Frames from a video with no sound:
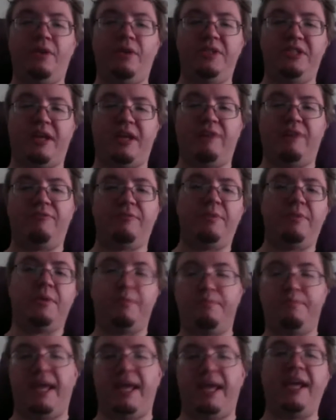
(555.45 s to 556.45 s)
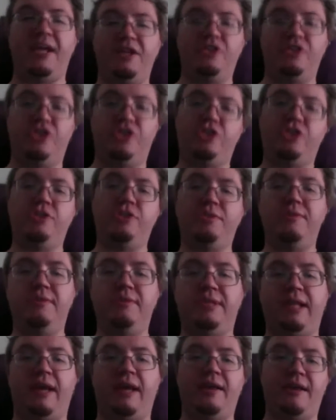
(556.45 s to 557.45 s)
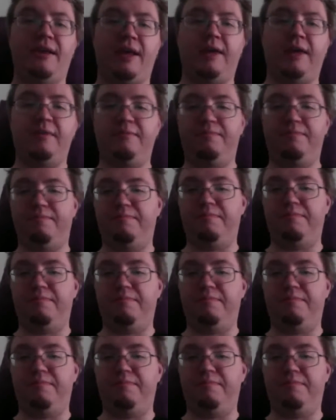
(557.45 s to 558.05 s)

aside from the page that I